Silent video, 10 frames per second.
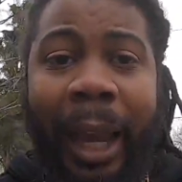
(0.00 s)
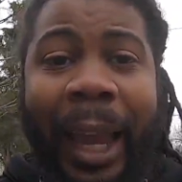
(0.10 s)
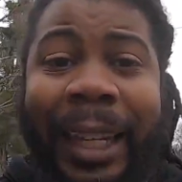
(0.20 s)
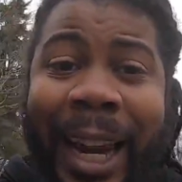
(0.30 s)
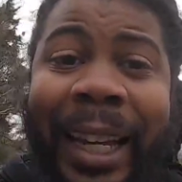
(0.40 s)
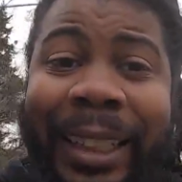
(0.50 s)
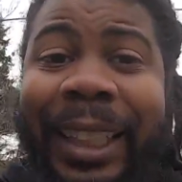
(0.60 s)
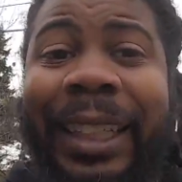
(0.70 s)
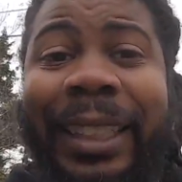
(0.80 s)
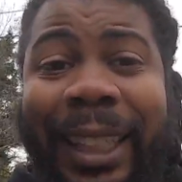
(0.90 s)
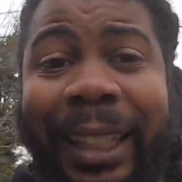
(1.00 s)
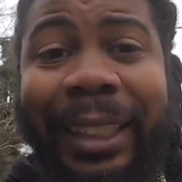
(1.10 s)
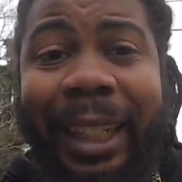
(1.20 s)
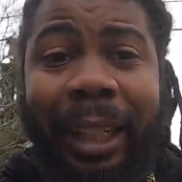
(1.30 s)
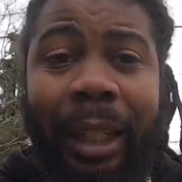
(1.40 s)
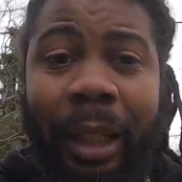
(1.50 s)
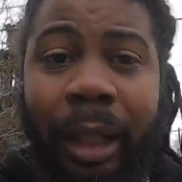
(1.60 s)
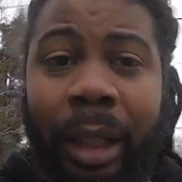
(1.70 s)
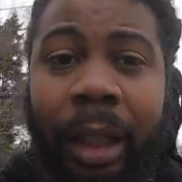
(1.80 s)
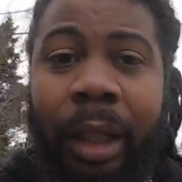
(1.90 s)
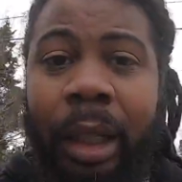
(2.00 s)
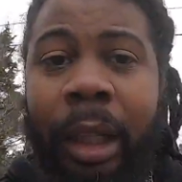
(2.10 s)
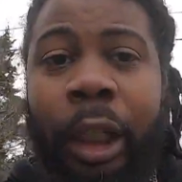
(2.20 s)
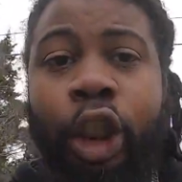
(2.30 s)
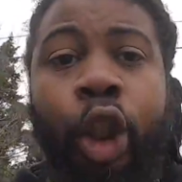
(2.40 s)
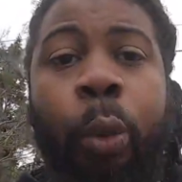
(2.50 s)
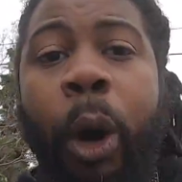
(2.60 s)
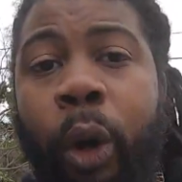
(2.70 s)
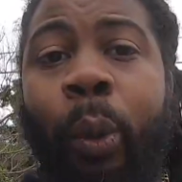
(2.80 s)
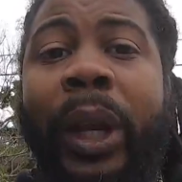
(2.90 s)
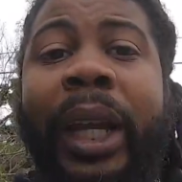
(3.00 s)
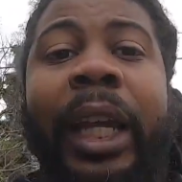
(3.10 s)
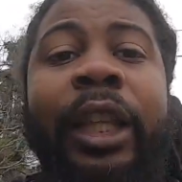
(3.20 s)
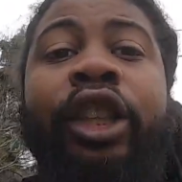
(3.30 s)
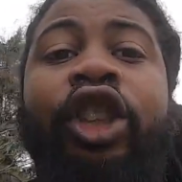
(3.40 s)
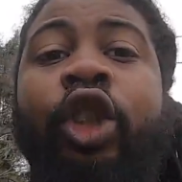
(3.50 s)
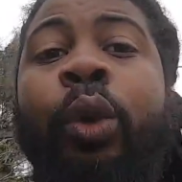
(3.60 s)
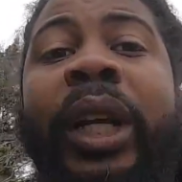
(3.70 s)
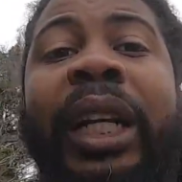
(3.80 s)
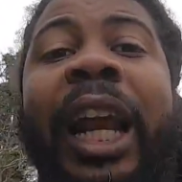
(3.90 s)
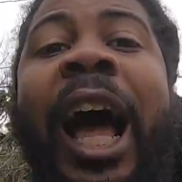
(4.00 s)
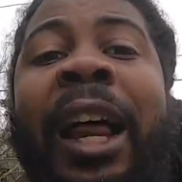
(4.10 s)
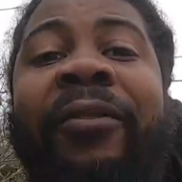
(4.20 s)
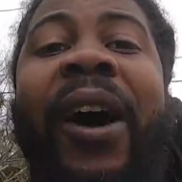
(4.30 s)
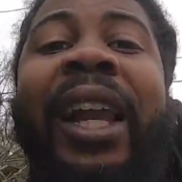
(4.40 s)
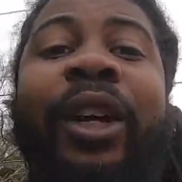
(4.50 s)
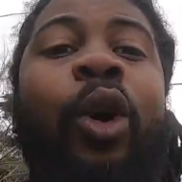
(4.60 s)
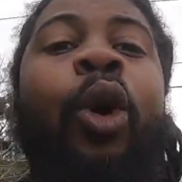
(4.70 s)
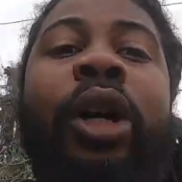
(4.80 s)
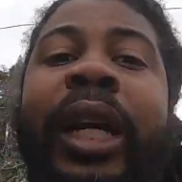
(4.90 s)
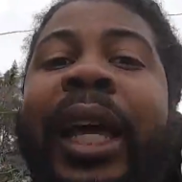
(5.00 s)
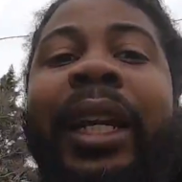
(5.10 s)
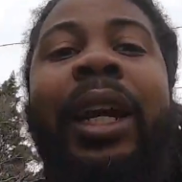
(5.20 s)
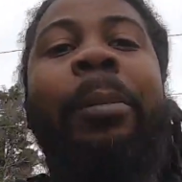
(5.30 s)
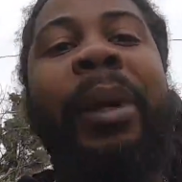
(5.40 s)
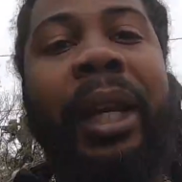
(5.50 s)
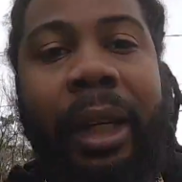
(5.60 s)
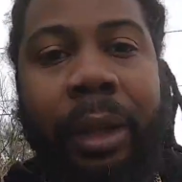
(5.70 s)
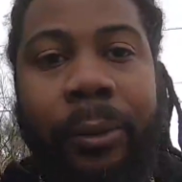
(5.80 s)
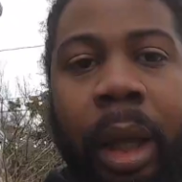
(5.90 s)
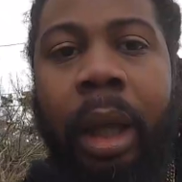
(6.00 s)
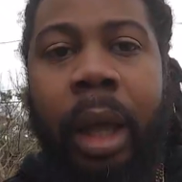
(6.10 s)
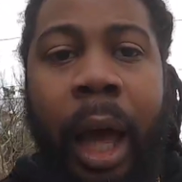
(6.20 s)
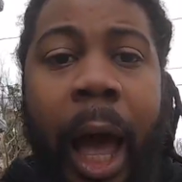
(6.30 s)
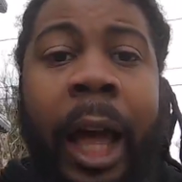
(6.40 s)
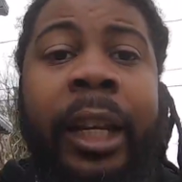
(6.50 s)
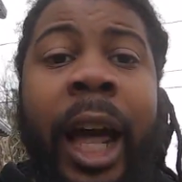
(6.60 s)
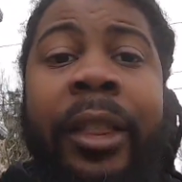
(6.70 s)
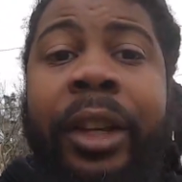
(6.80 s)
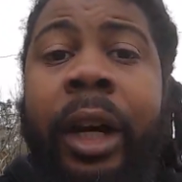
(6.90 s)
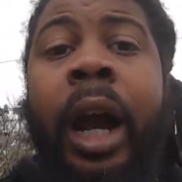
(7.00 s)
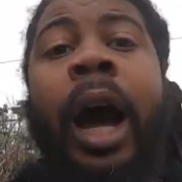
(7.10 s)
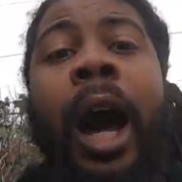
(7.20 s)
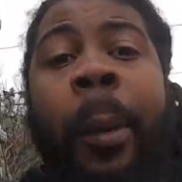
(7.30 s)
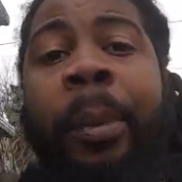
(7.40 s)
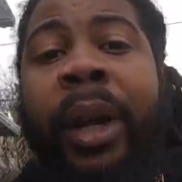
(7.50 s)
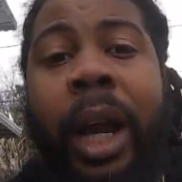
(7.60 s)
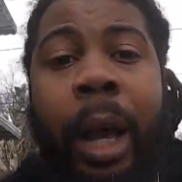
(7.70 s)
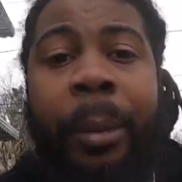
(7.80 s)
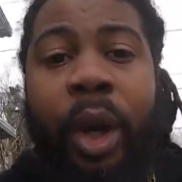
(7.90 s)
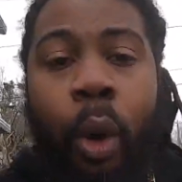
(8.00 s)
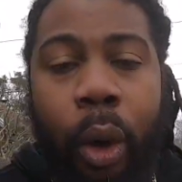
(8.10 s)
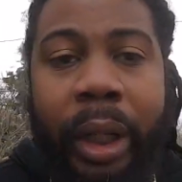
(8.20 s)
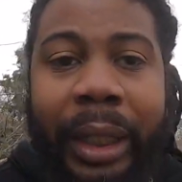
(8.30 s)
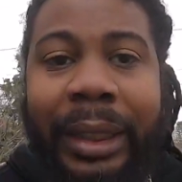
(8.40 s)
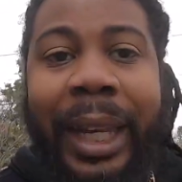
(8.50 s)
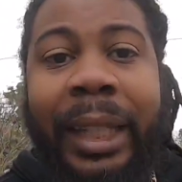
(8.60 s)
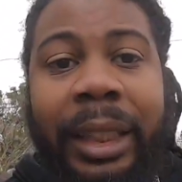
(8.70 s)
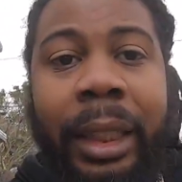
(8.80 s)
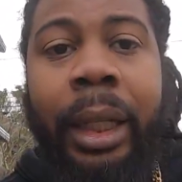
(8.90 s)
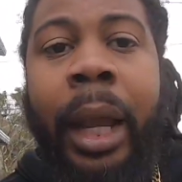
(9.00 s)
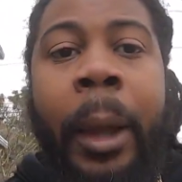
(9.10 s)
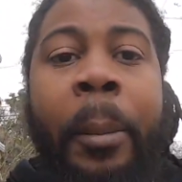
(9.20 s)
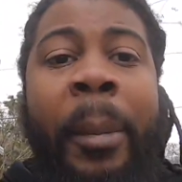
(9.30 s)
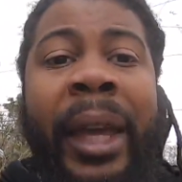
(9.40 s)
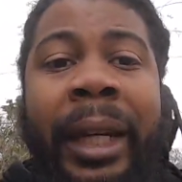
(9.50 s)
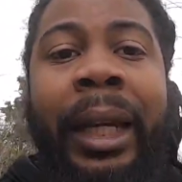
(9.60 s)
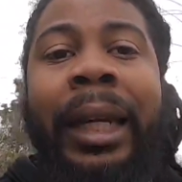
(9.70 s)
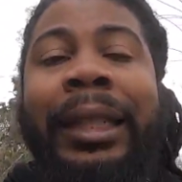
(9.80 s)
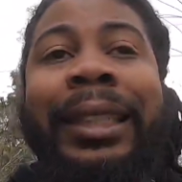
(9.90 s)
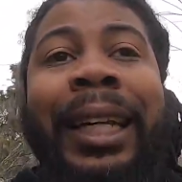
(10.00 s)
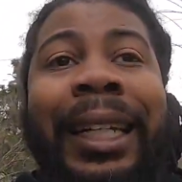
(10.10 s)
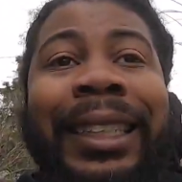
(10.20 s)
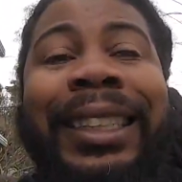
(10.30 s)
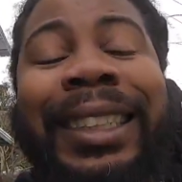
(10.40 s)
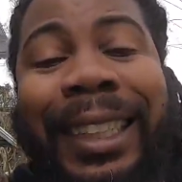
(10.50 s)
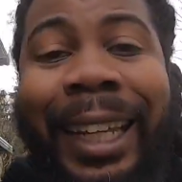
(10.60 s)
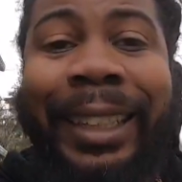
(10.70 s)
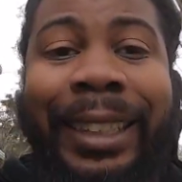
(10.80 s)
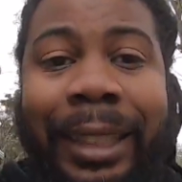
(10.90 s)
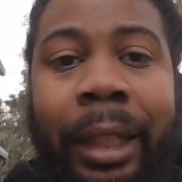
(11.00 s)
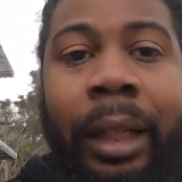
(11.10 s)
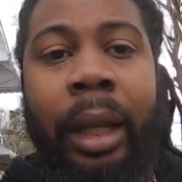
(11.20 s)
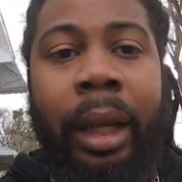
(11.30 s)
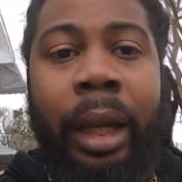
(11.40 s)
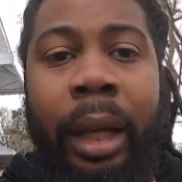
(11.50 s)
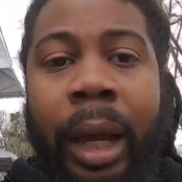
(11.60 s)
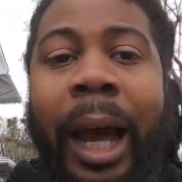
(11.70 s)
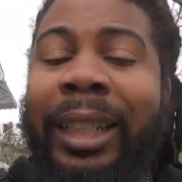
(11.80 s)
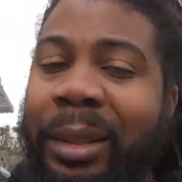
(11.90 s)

in 1960 to work with the Student Nonviolent Coordinating Committee, another up-and-coming organization meant to assist us